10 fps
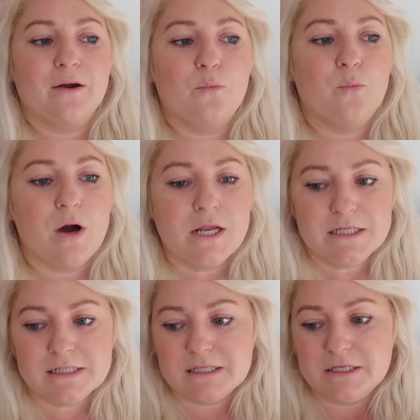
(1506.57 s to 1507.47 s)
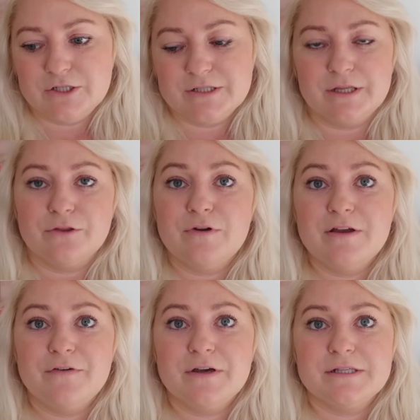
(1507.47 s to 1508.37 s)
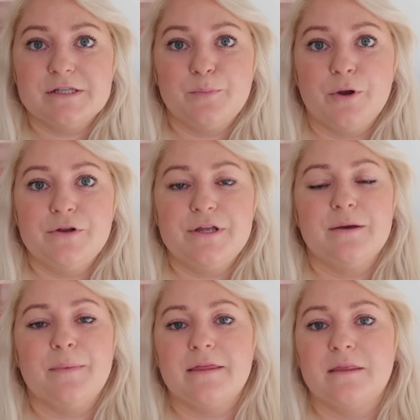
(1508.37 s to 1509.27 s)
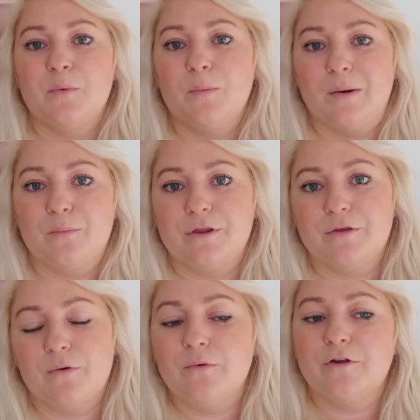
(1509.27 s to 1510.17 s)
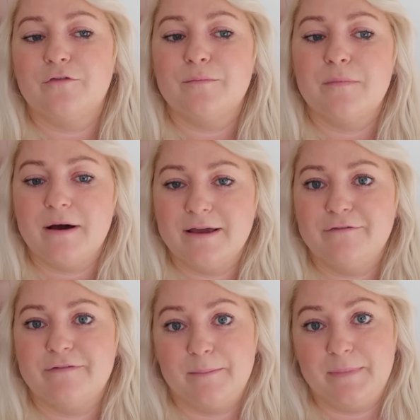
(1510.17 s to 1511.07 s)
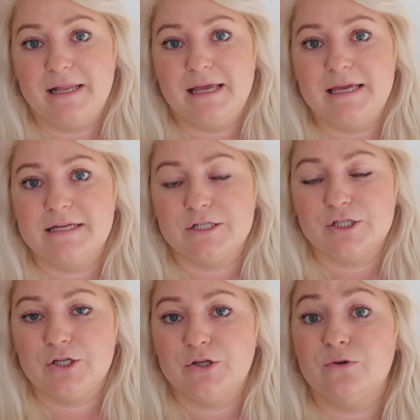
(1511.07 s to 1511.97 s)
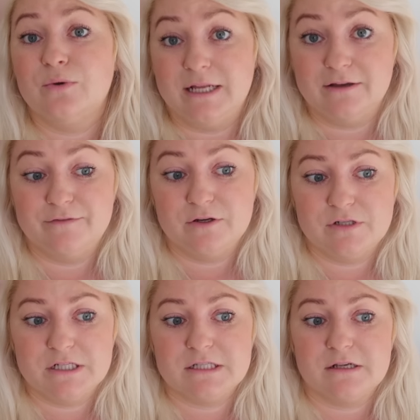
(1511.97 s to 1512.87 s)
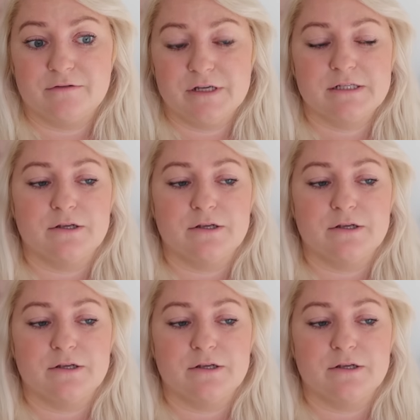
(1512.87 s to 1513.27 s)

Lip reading: Once just the three of us to Bodiam, and then we went with all of my family to Lingfield in Surrey.